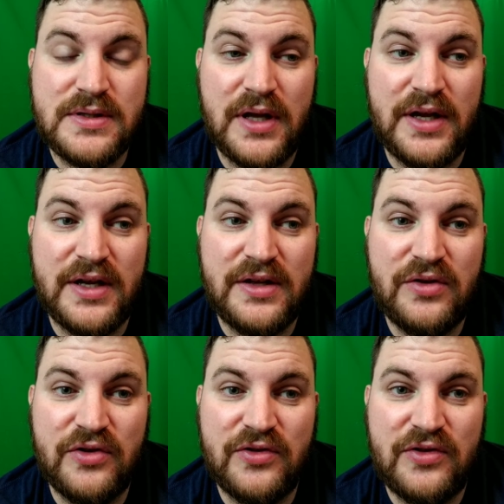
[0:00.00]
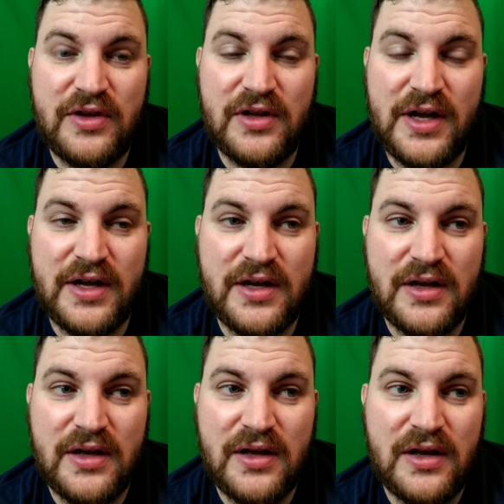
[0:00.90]
Like, you just see like
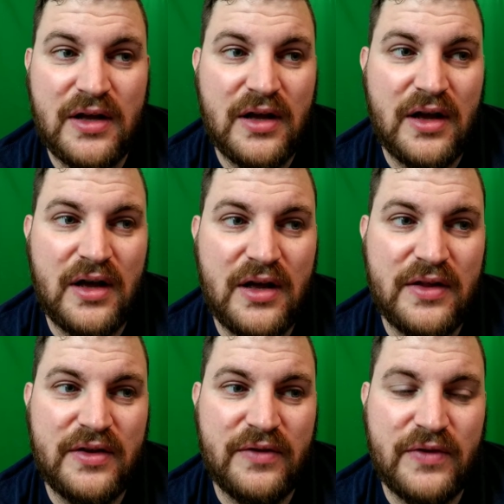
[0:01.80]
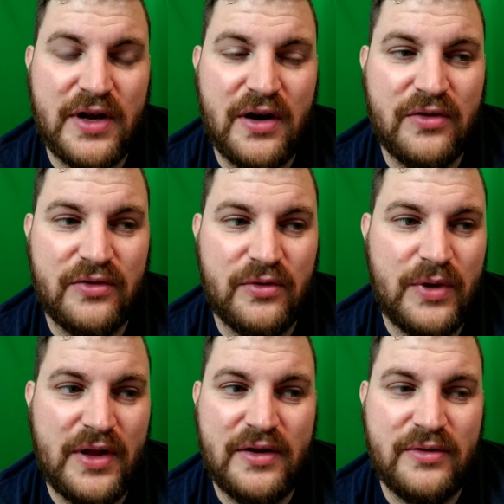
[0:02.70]
the different characters in the
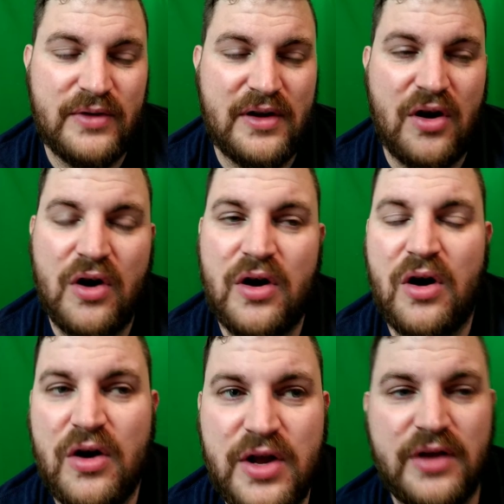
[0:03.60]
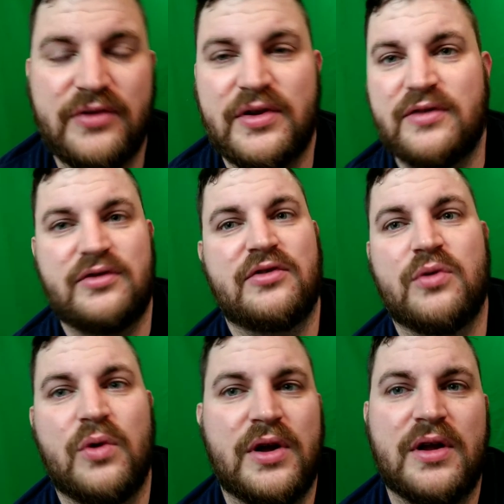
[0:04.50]
way, and Arya says she's
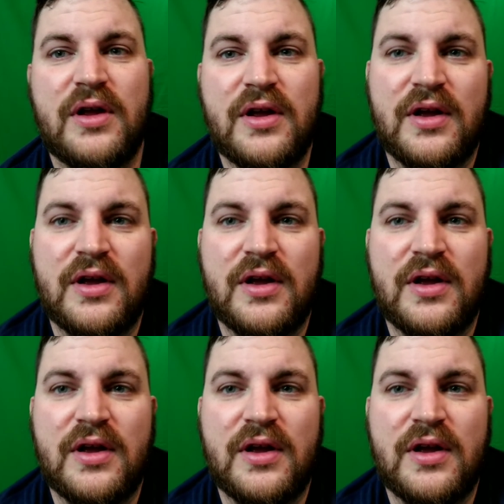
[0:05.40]
going